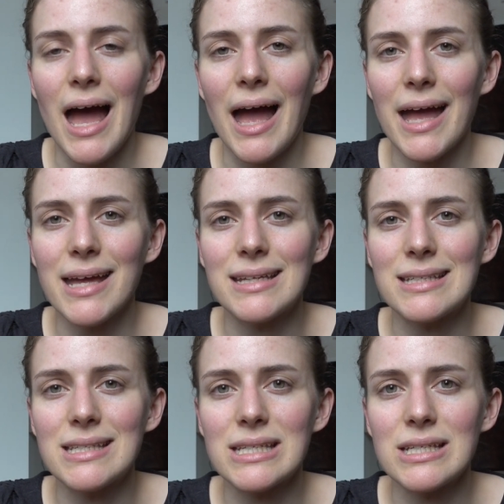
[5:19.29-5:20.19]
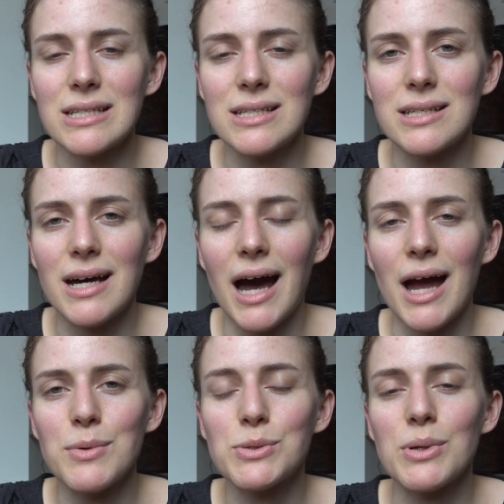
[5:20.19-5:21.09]
And
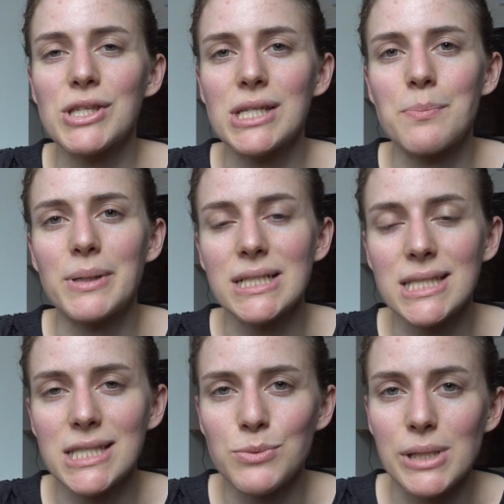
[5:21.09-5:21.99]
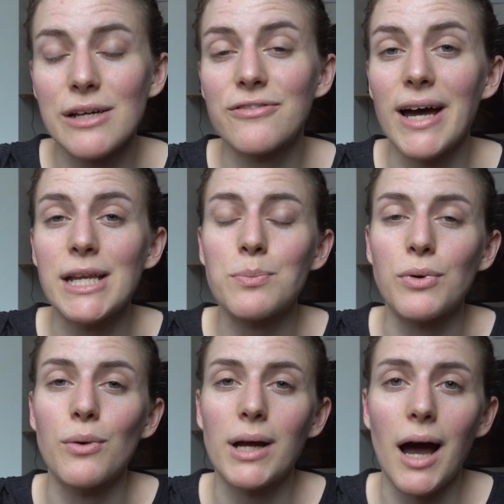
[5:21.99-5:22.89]
I was once in a bus when a fight
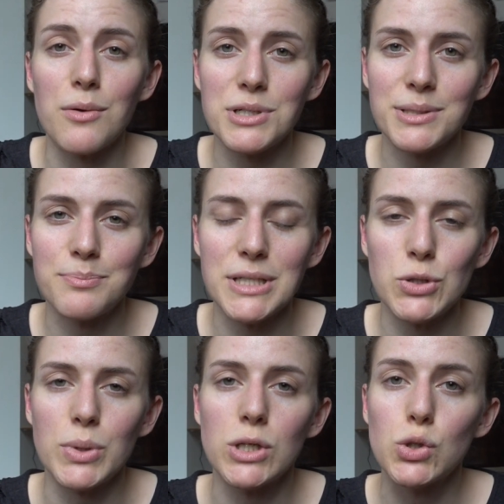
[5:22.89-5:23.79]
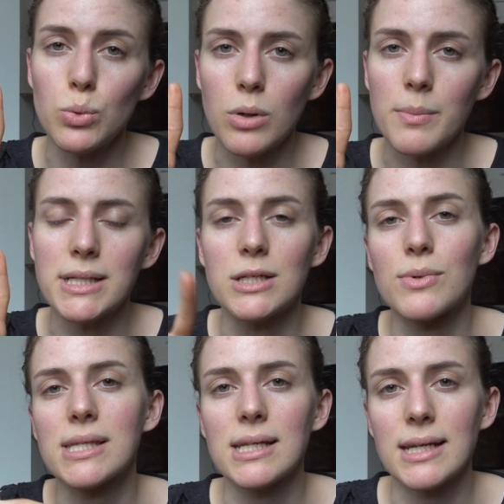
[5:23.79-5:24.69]
broke out between two women that
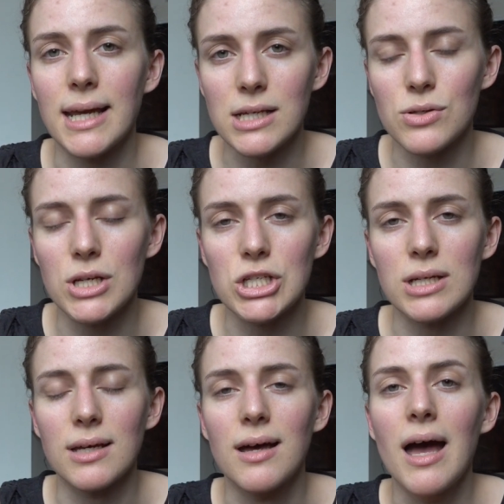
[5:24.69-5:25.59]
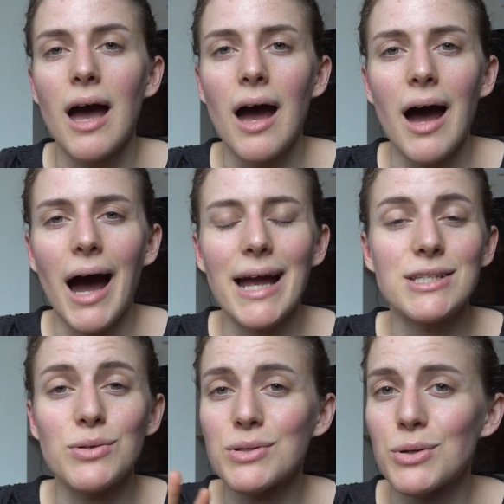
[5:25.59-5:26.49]
were sitting next to each other. I
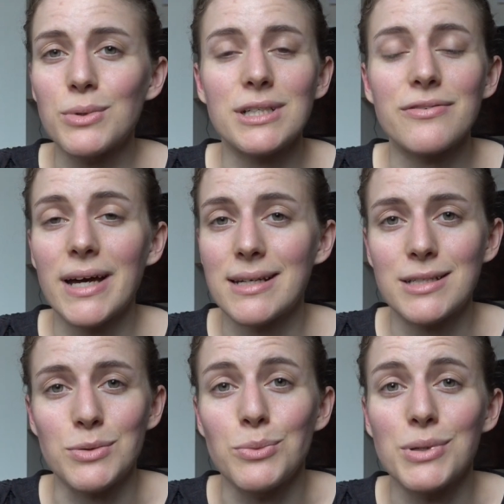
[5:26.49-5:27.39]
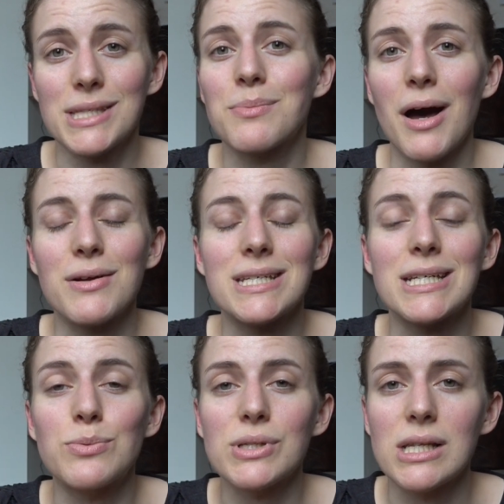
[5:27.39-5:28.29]
don't know what the fight was about.
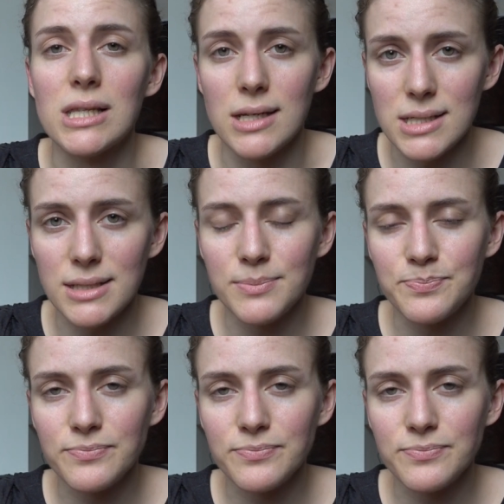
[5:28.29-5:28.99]
It was in London.